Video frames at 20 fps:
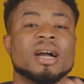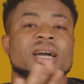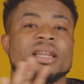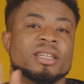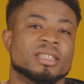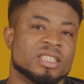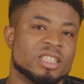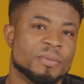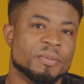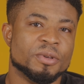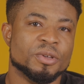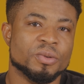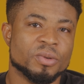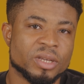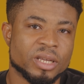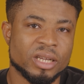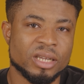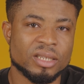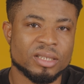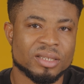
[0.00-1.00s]
and a TPU
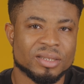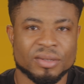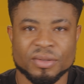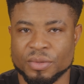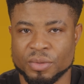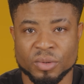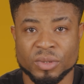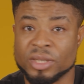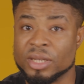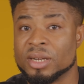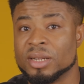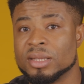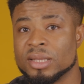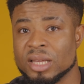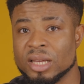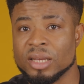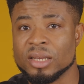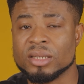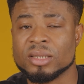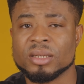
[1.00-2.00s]
case, those sort of
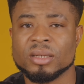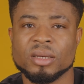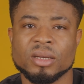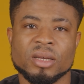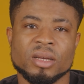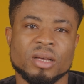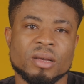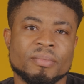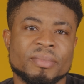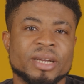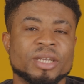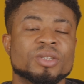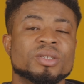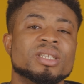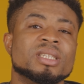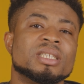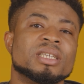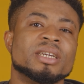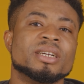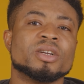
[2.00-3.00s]
things. My
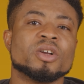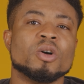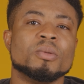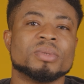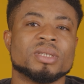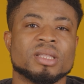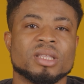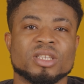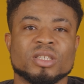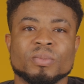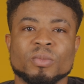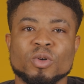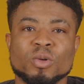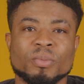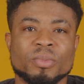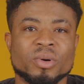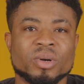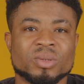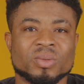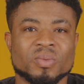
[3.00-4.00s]
unit here comes in the small
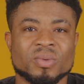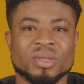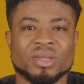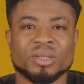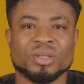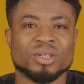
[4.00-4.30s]
box with